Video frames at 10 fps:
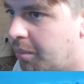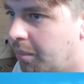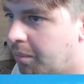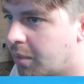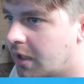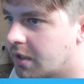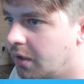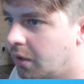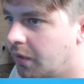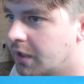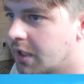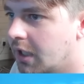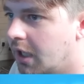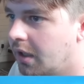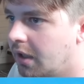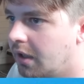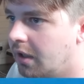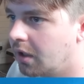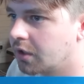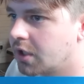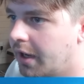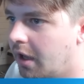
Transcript: press and hold this again, it'll shut off,